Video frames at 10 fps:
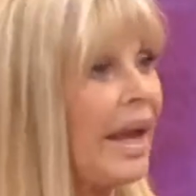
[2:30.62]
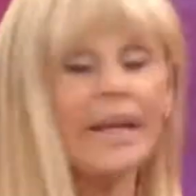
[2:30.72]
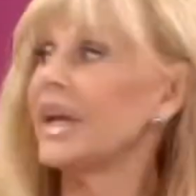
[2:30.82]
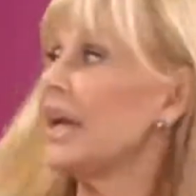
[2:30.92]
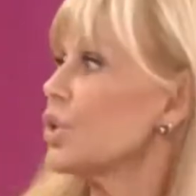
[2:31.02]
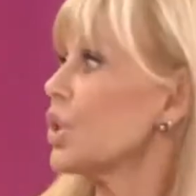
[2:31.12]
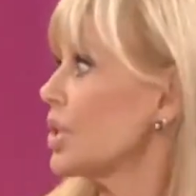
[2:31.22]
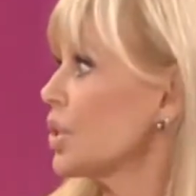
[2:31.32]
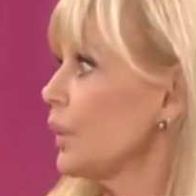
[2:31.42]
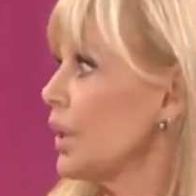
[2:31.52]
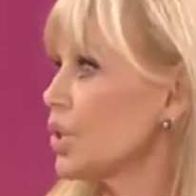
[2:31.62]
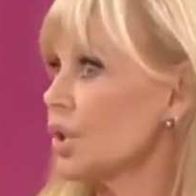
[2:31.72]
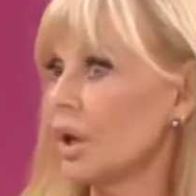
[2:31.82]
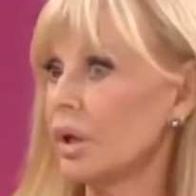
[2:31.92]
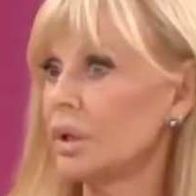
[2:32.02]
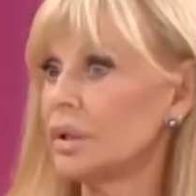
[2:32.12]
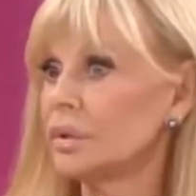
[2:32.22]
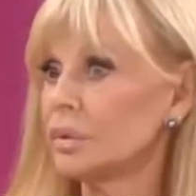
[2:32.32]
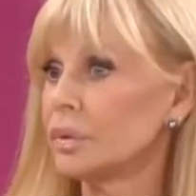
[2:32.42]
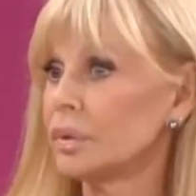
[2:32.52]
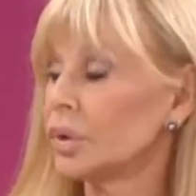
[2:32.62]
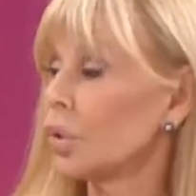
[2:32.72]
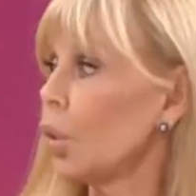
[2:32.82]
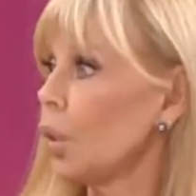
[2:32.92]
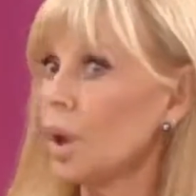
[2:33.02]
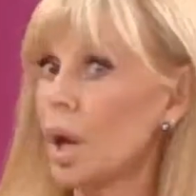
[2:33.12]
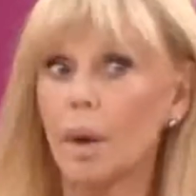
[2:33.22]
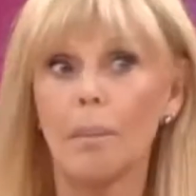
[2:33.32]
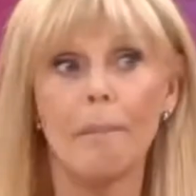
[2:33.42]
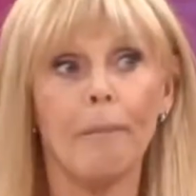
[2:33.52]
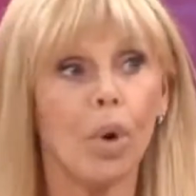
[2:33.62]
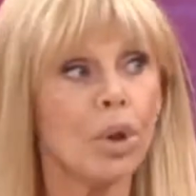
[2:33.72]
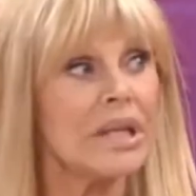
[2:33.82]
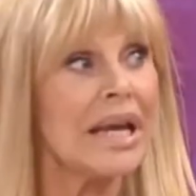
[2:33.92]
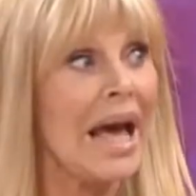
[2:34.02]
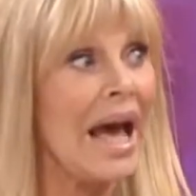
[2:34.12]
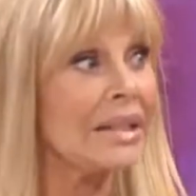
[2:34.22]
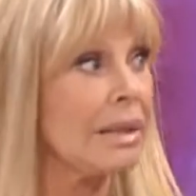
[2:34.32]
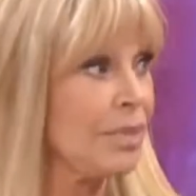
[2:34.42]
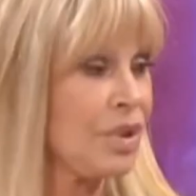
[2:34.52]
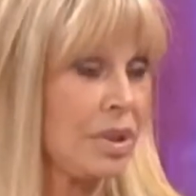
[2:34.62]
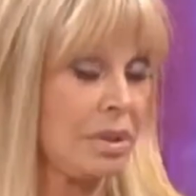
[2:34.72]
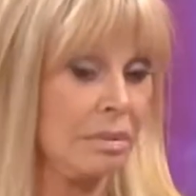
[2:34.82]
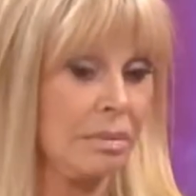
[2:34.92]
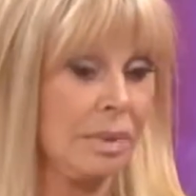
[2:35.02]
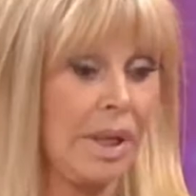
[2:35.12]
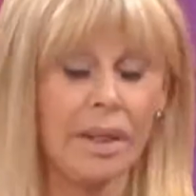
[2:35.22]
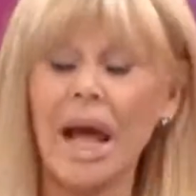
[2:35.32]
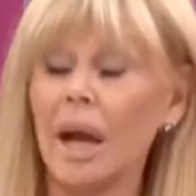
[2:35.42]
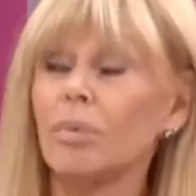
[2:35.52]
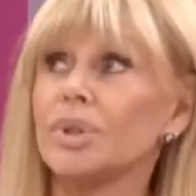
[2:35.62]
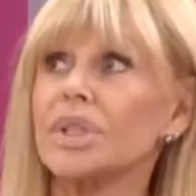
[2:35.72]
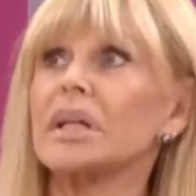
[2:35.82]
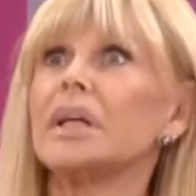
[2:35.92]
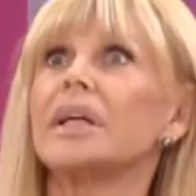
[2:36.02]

engaged a Swedish girl called Maud Adams. And I was